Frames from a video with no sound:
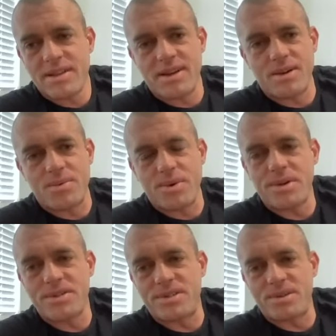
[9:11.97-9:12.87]
uh,
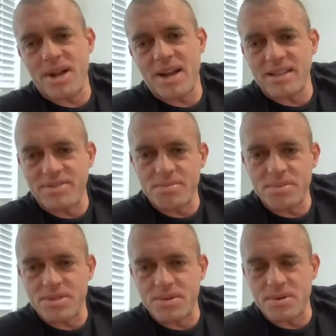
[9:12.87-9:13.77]
words directly
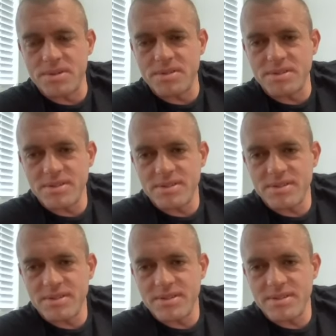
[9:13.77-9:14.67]
from the source
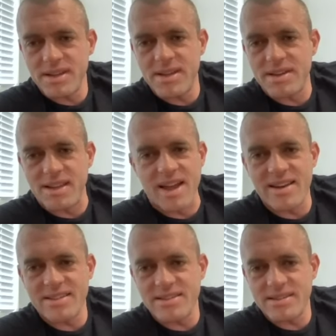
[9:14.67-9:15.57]
and
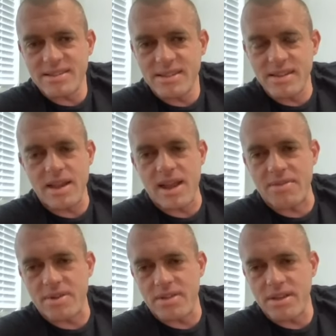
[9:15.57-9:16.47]
guidance in
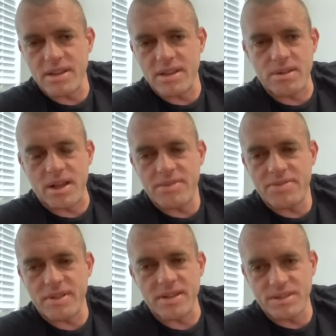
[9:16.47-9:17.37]
everything in your
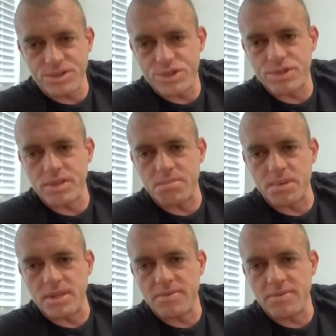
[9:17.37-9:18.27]
life, like you truly
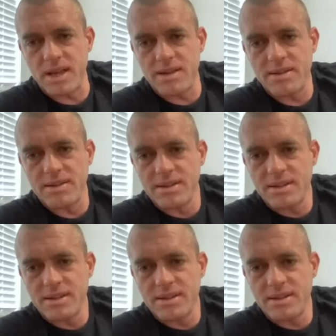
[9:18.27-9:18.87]
believe that,